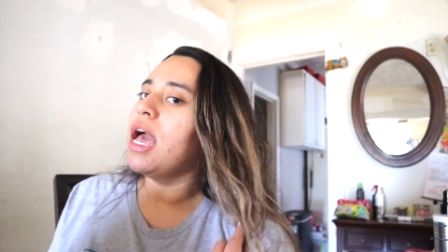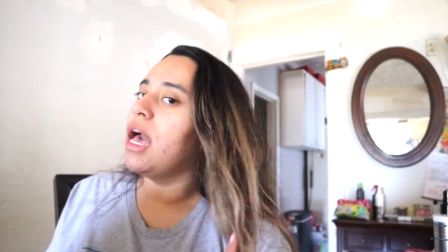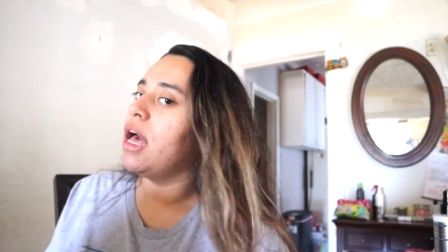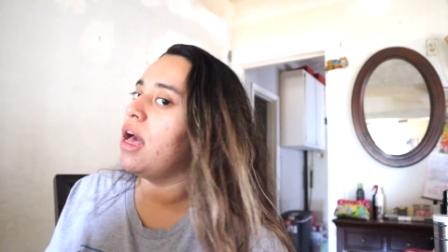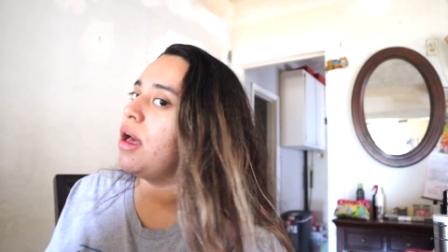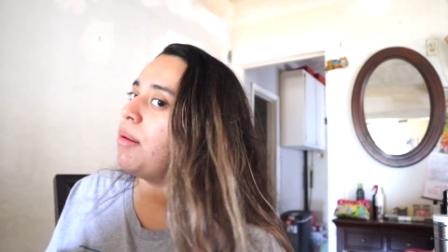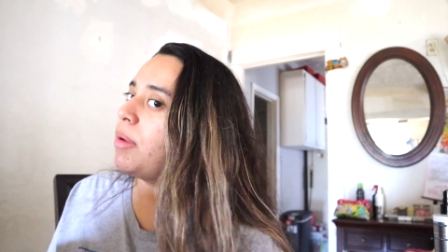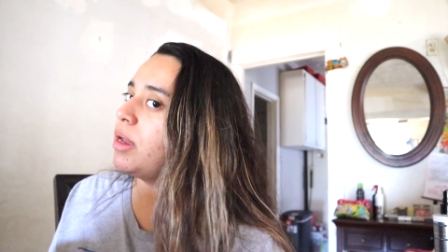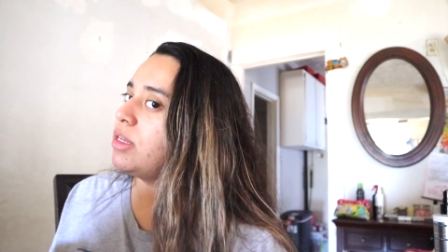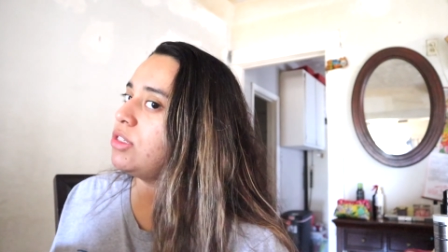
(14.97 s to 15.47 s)

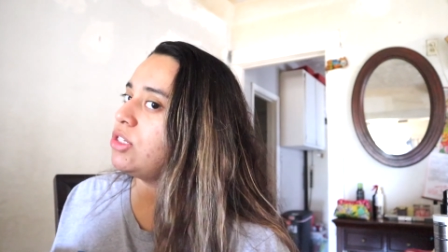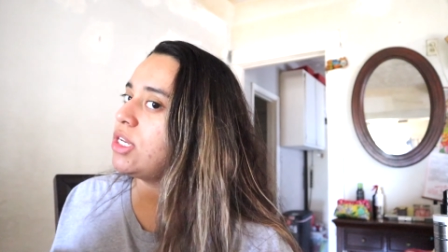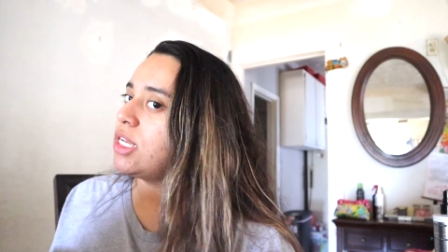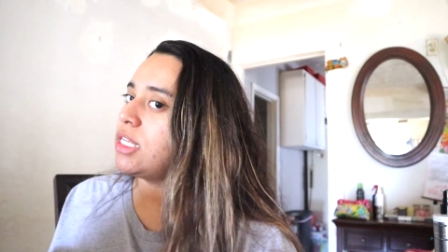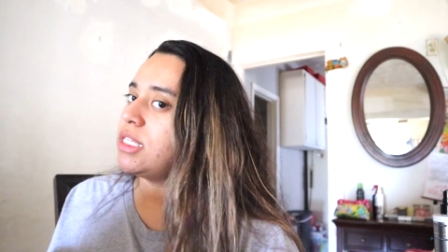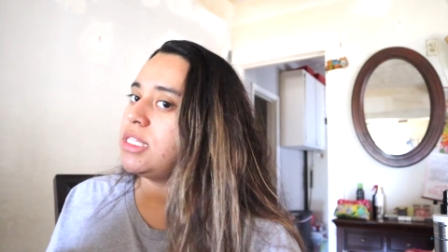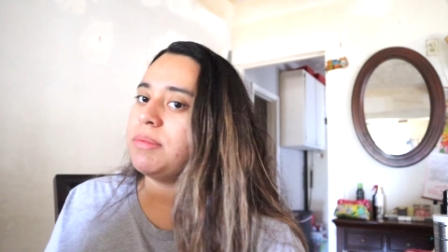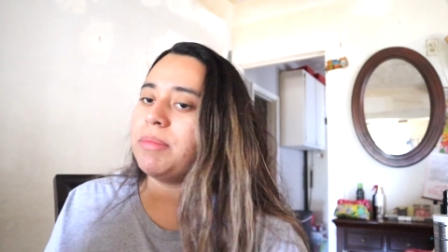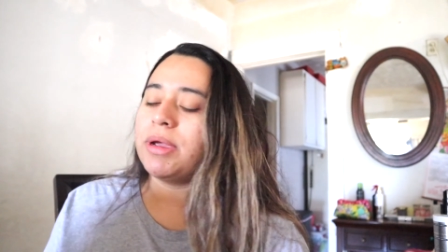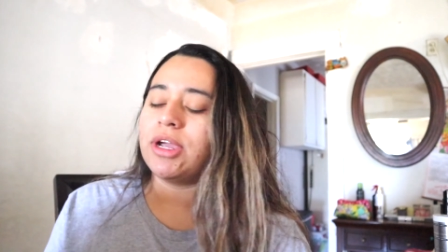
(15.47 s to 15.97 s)
um, as you
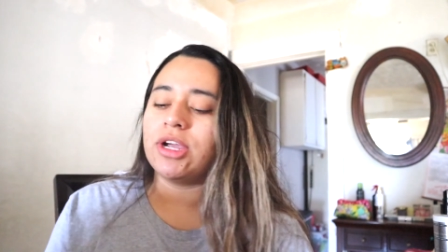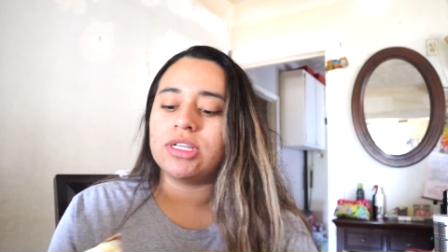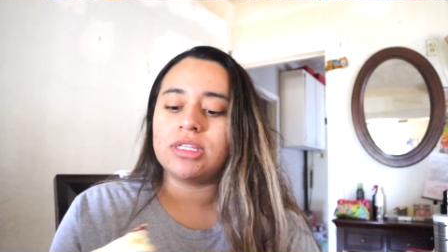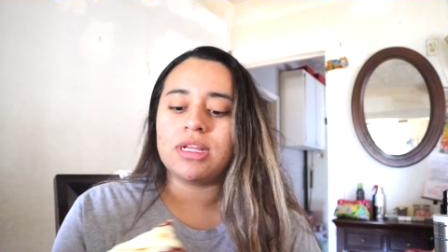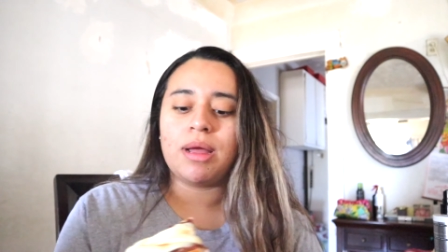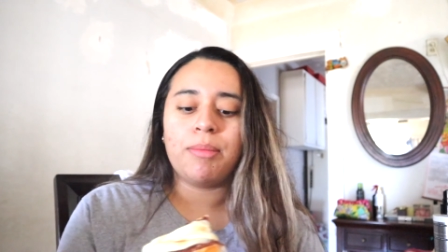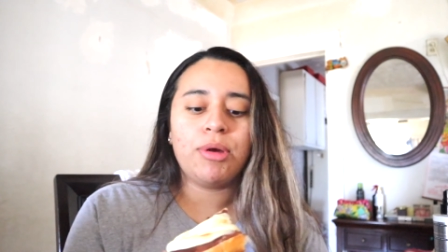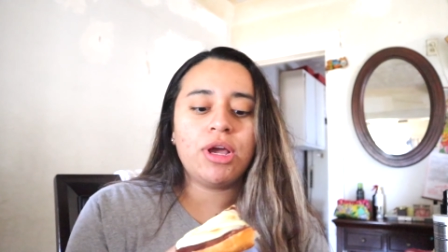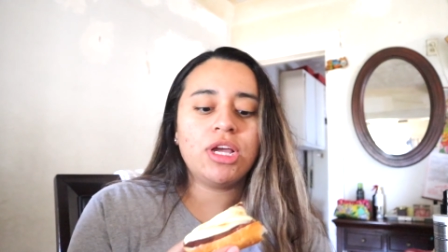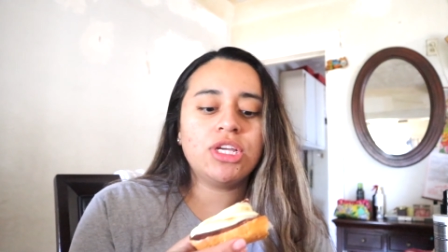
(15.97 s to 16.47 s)
can see my hair is
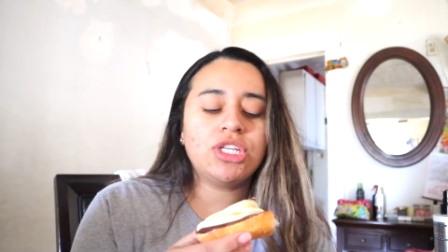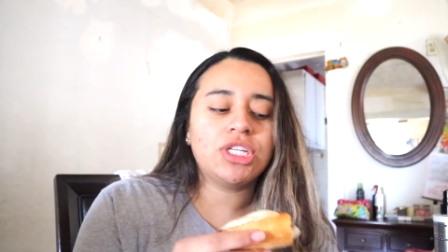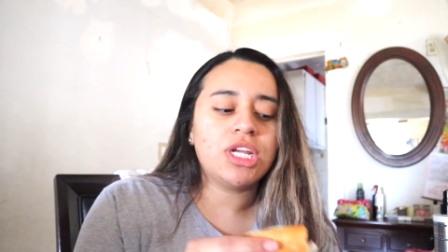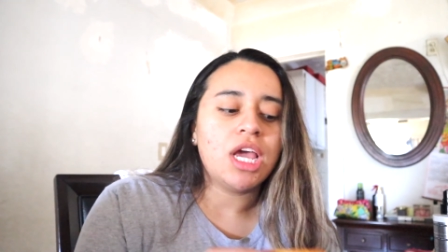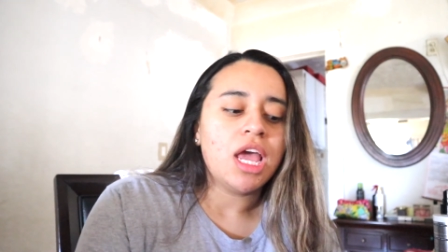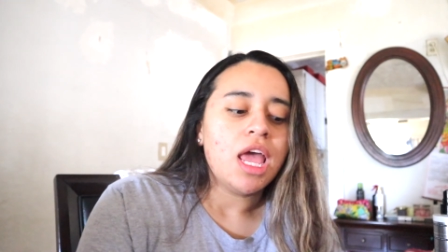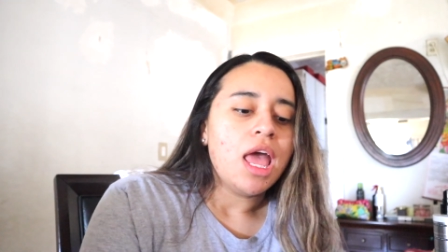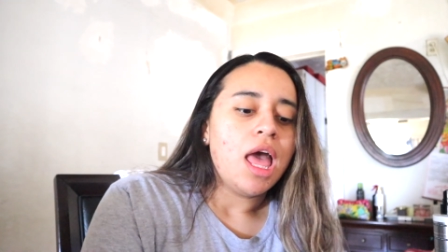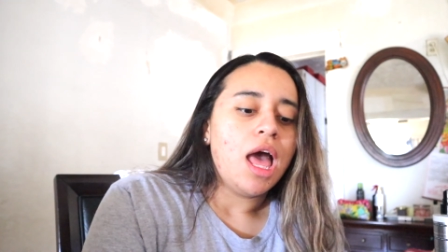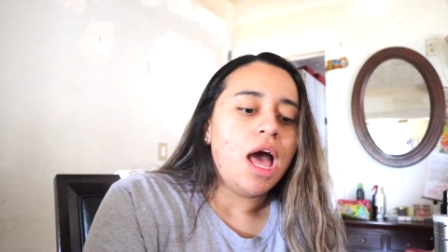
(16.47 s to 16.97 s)
not brushed
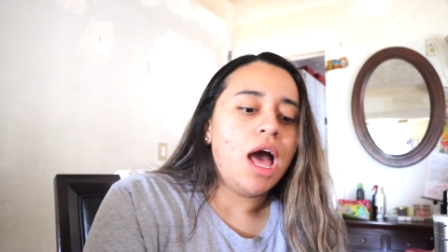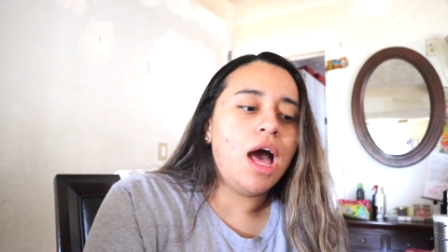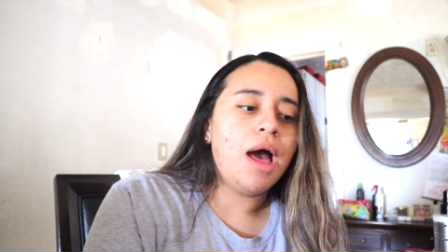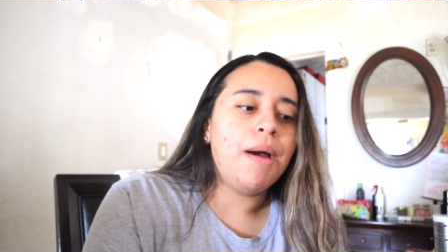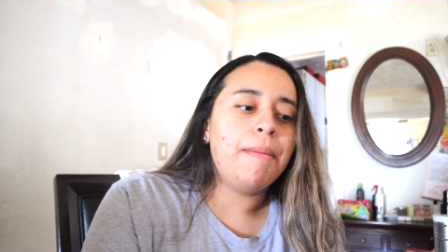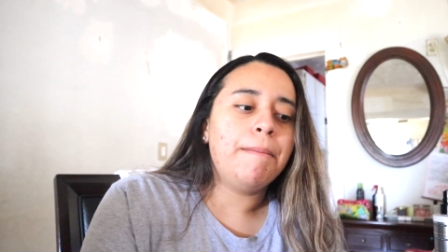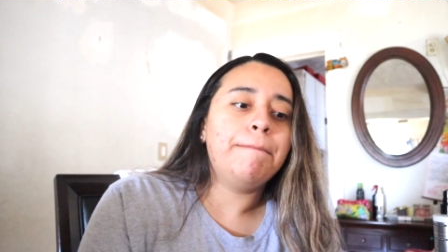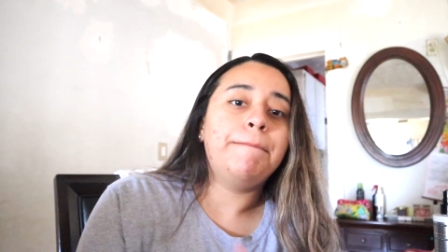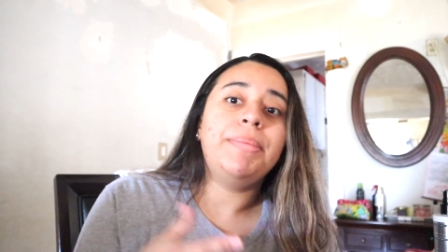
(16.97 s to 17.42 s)
um,